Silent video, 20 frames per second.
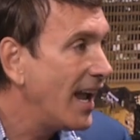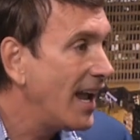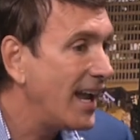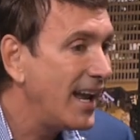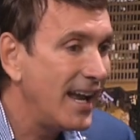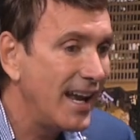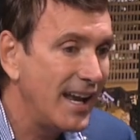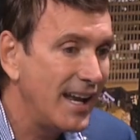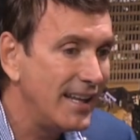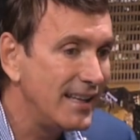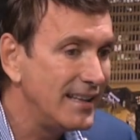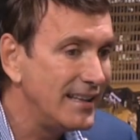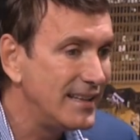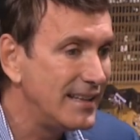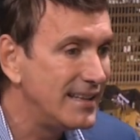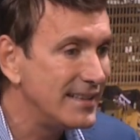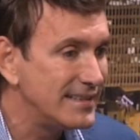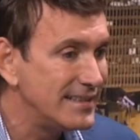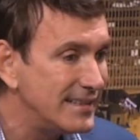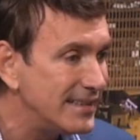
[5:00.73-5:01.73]
And
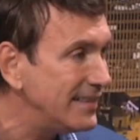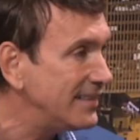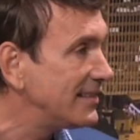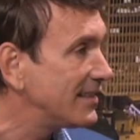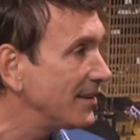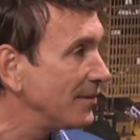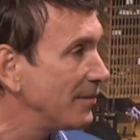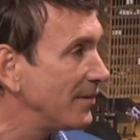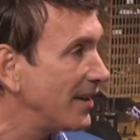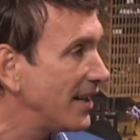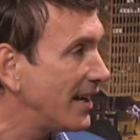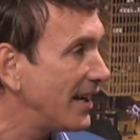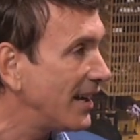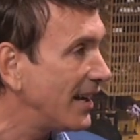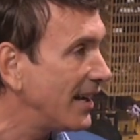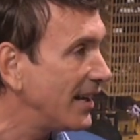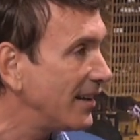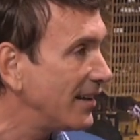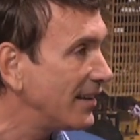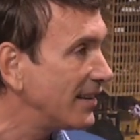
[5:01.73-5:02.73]
the system
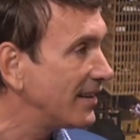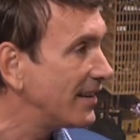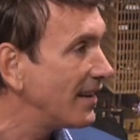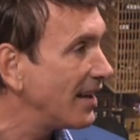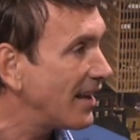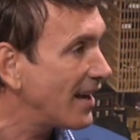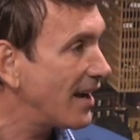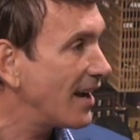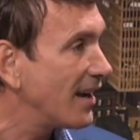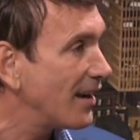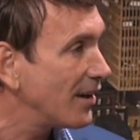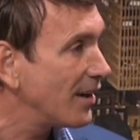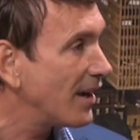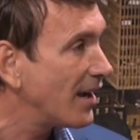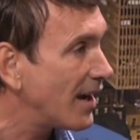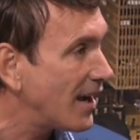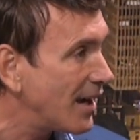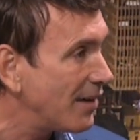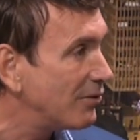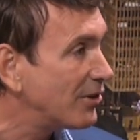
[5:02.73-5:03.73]
that
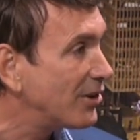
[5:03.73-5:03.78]
I've